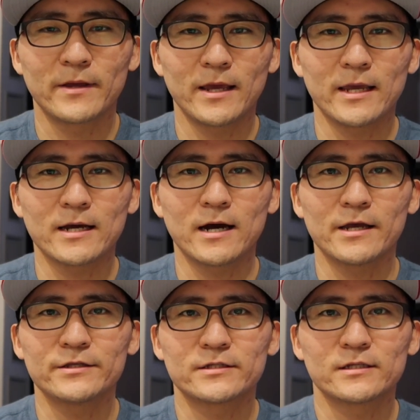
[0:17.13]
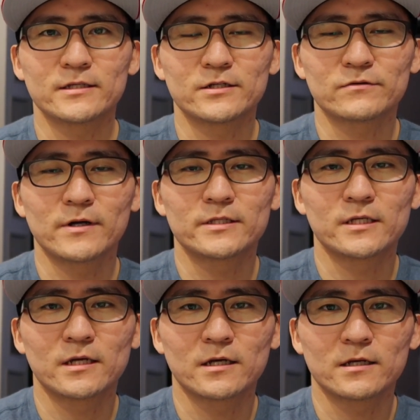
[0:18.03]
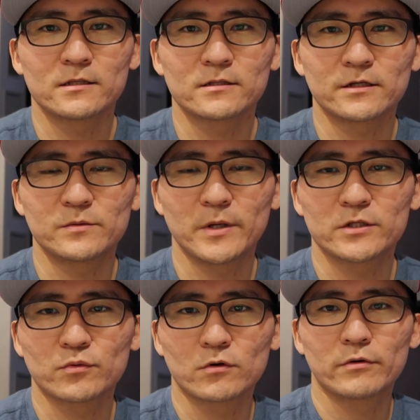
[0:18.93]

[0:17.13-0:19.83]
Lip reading: Hey guys, just wanted to touch base real